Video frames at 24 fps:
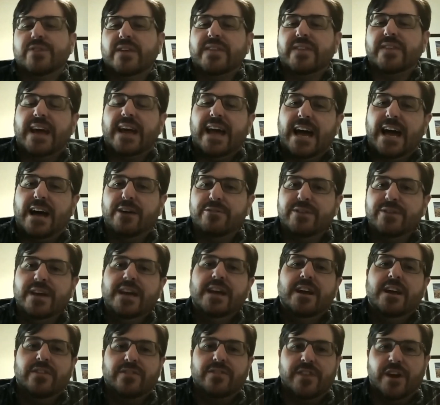that they have,
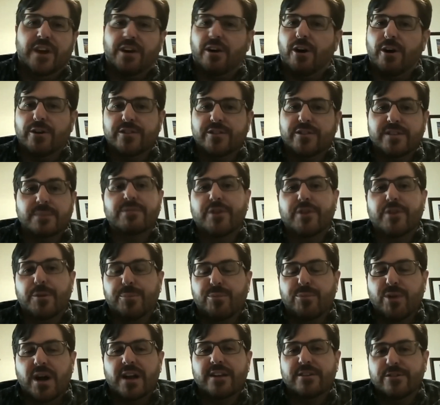there are some of their
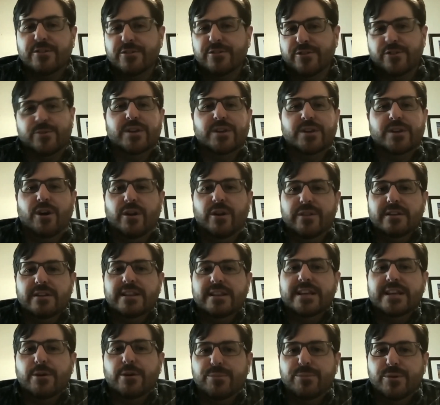predators. There's one called
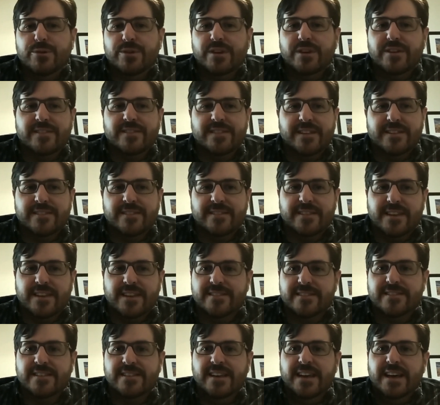Oligobunis that's
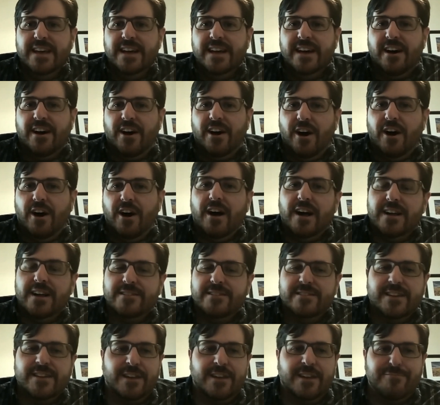this
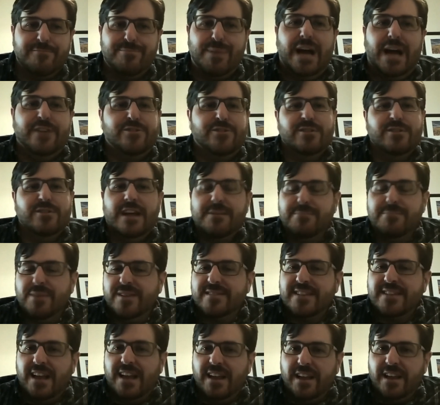odd kind of badger-like
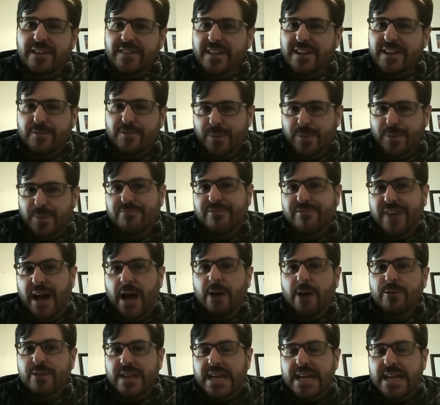mustela that has been
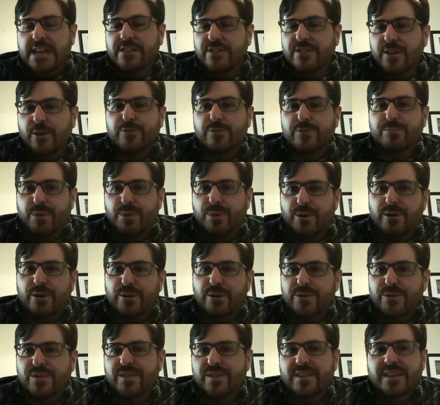found in those
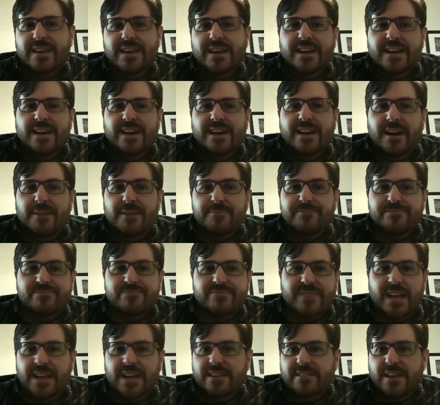burrows um,
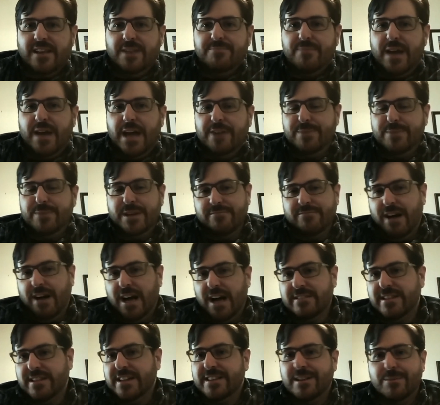and, and may have been
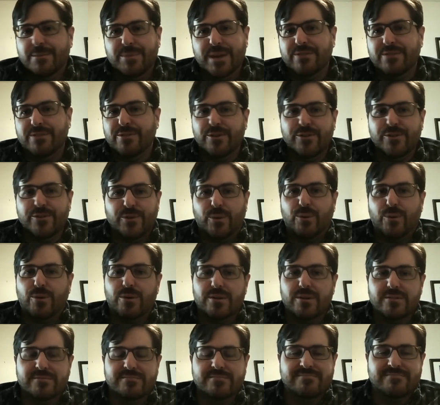hunting the beavers
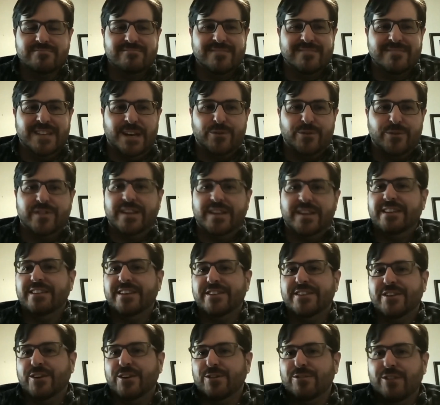or you know
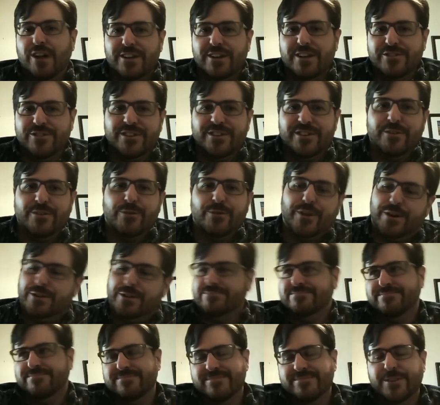stealing their lodges or
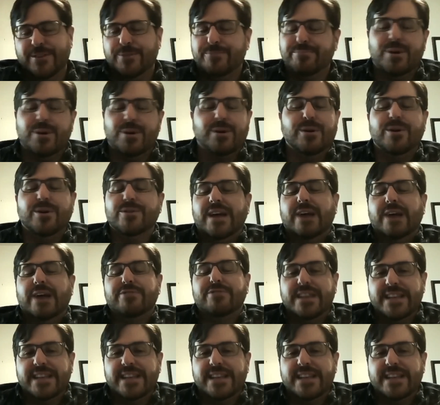their their burrows mm-hmm. after